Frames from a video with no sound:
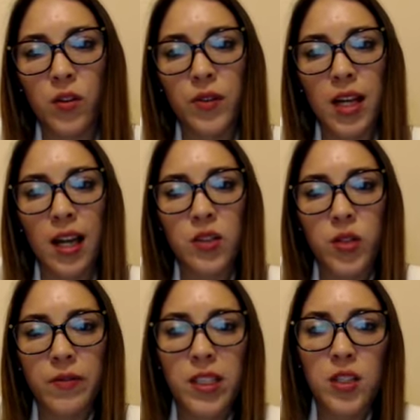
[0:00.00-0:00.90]
of
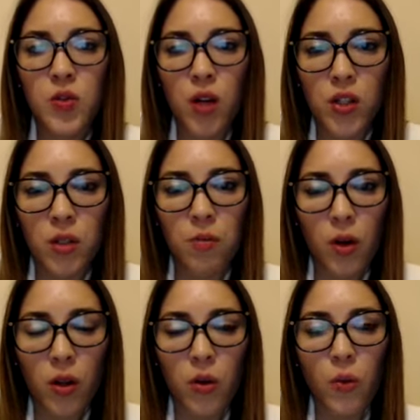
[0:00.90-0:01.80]
data-driven instruction
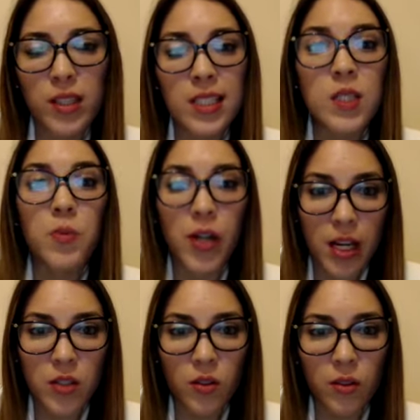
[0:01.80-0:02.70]
model was
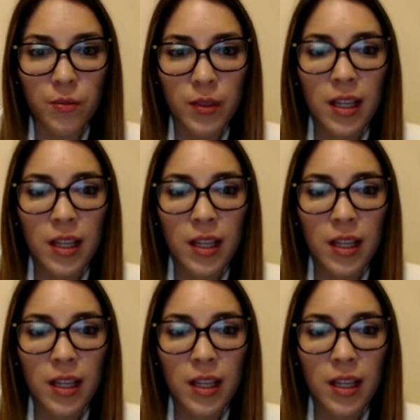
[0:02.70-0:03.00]
inspirational